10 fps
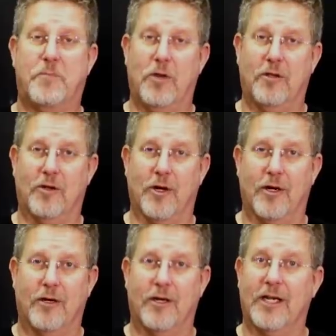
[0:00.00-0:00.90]
Spoiler
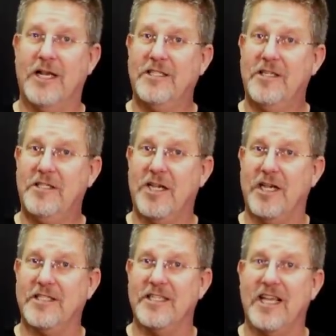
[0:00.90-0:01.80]
alert, gonna cut to the
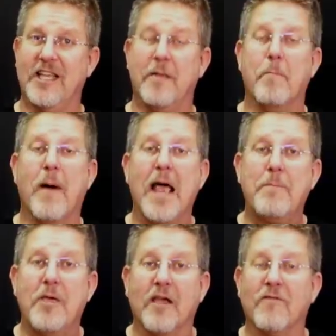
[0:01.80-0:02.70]
chase and tell you that my
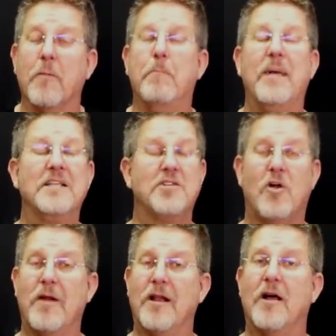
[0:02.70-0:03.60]
pick for best
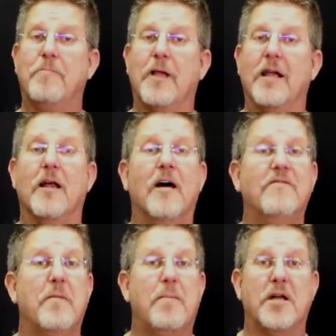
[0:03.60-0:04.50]
all-round uplight
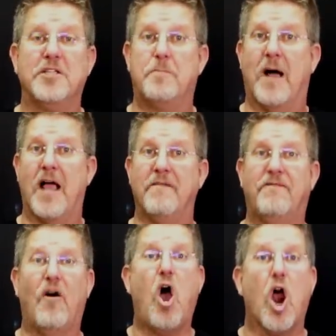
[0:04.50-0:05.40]
of the bunch by
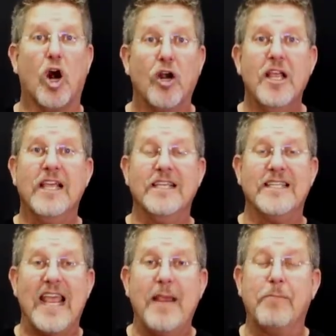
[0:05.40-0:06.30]
far
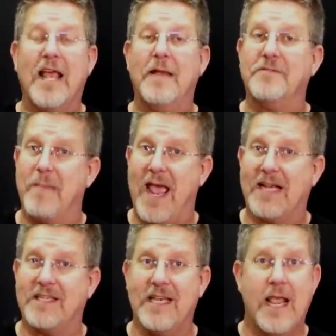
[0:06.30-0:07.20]
is Ape Labs
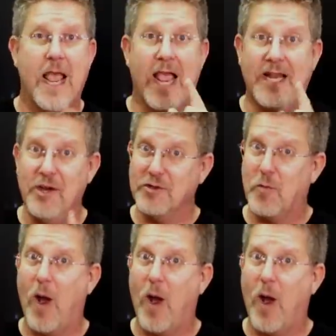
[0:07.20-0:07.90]
Maxi, and here's